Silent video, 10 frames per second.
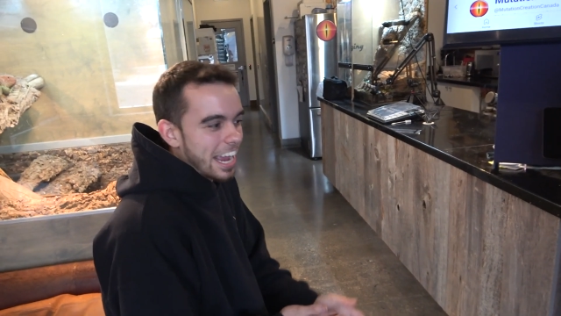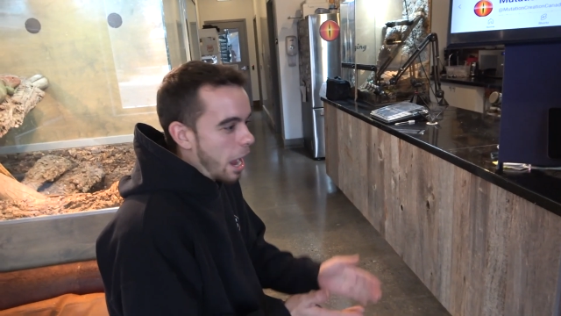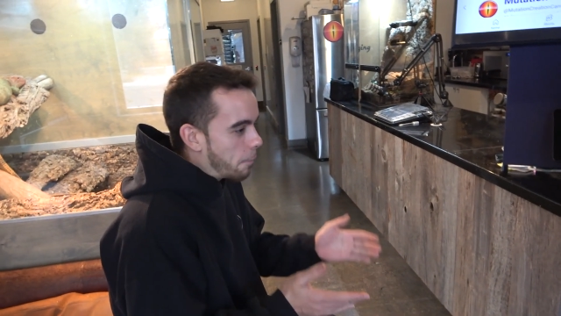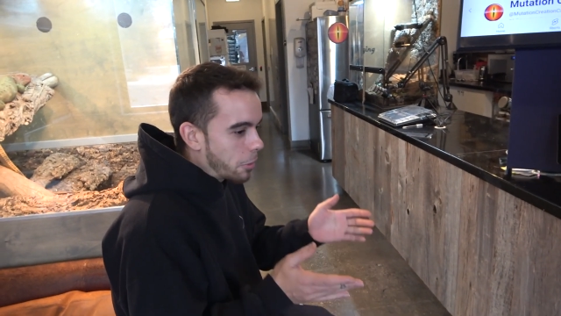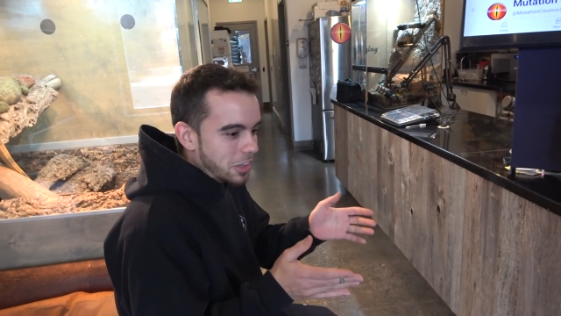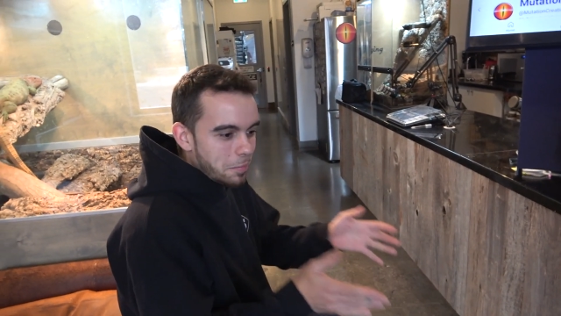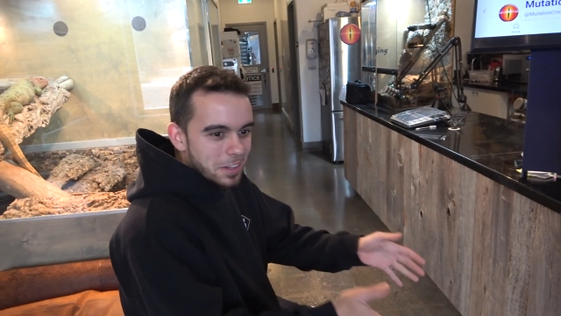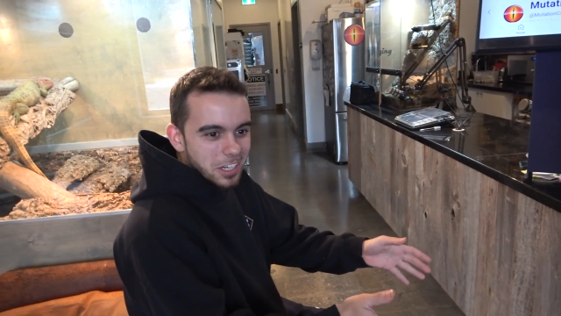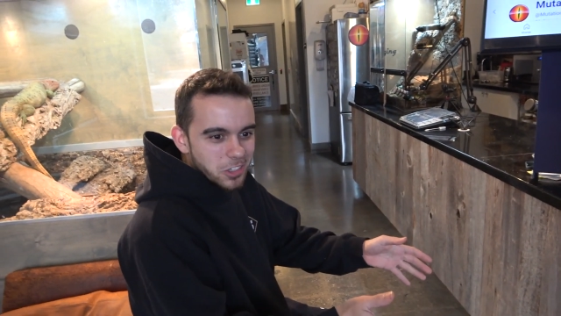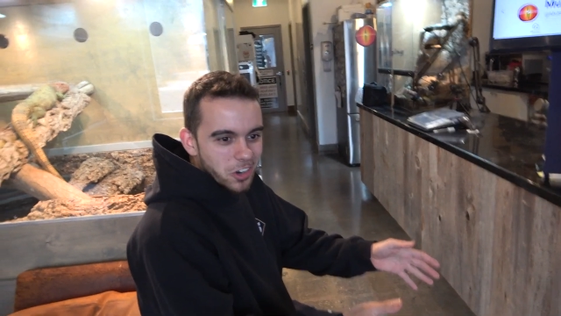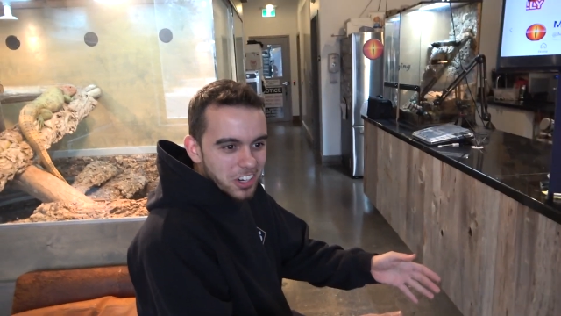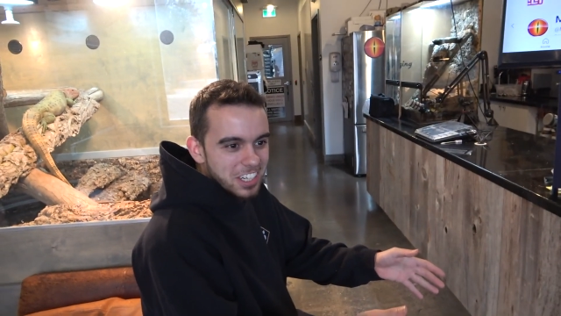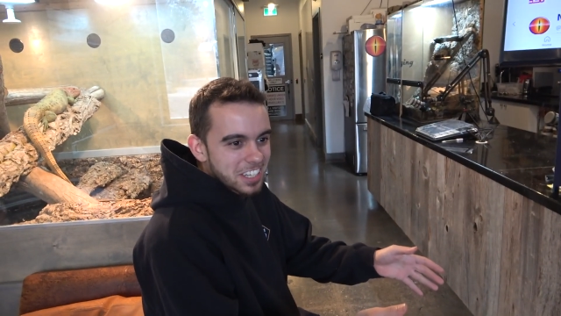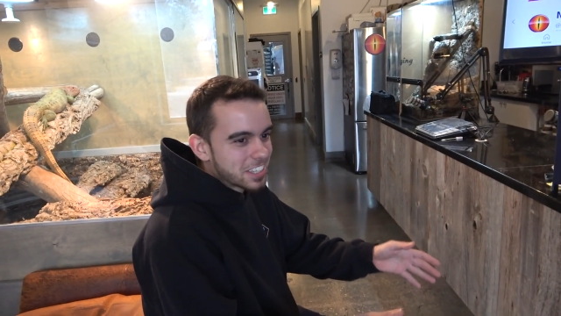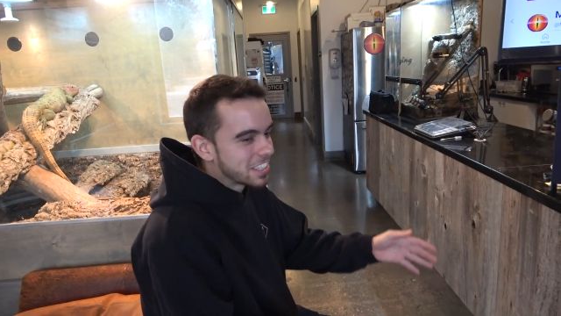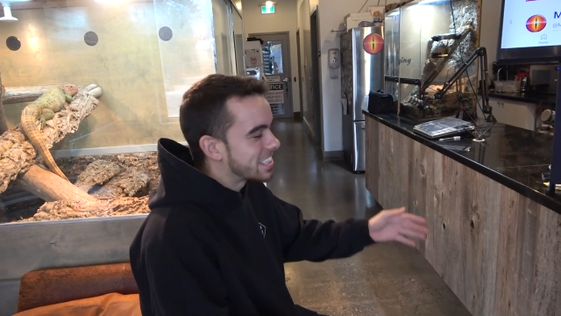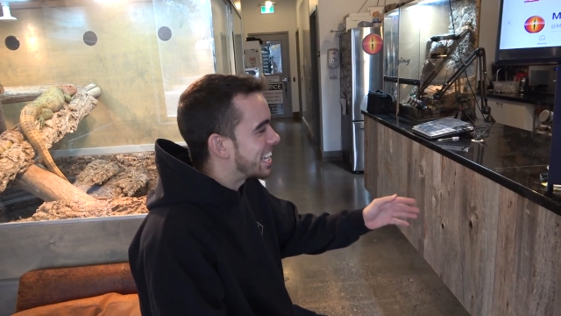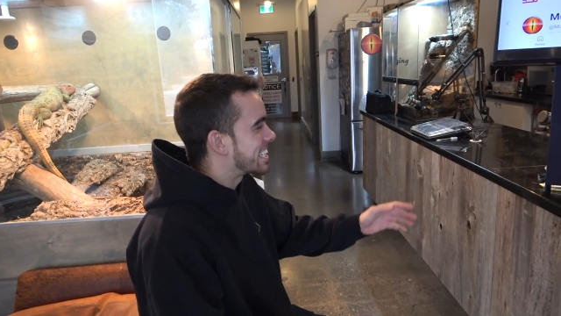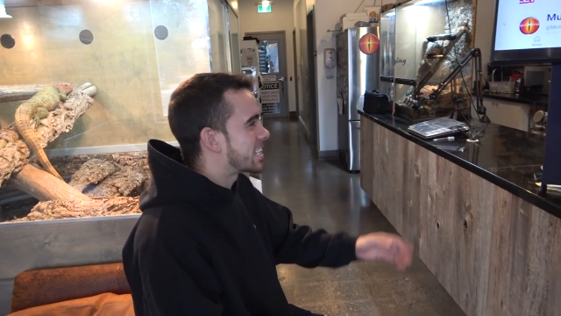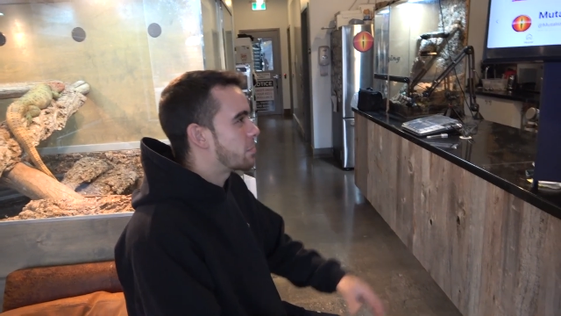I put them in the trunk
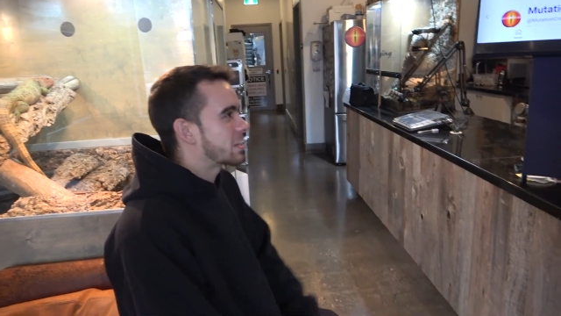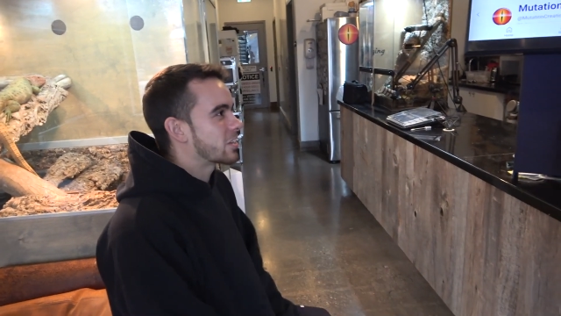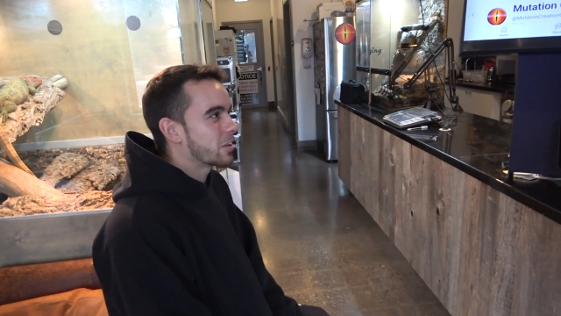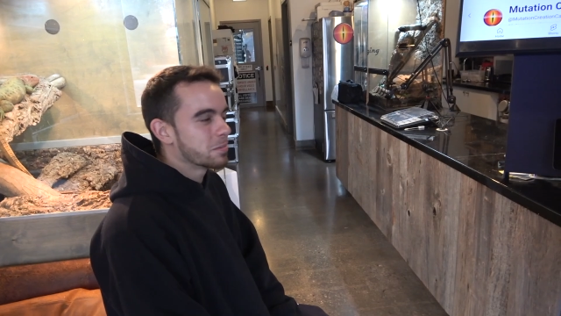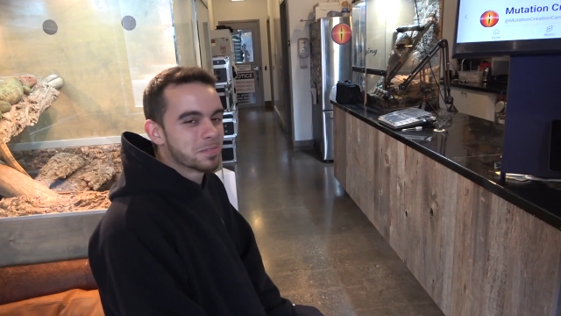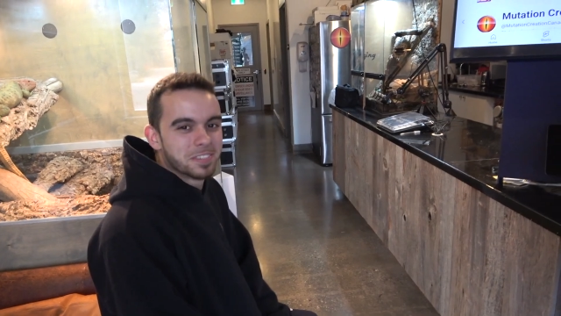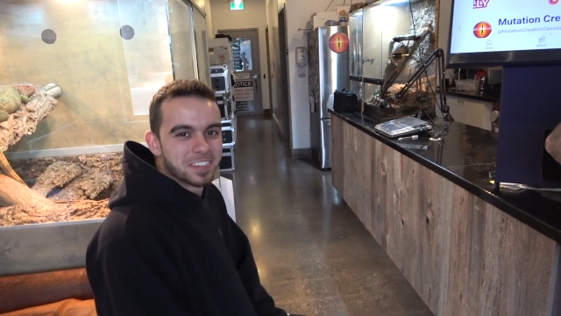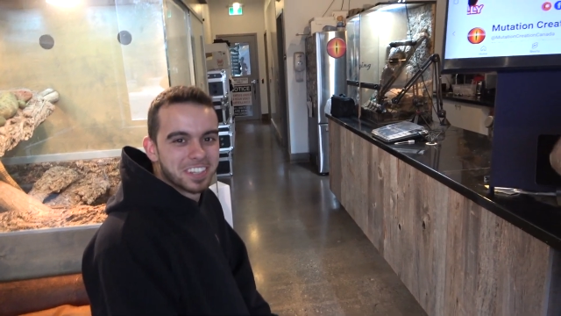last time I saw them. So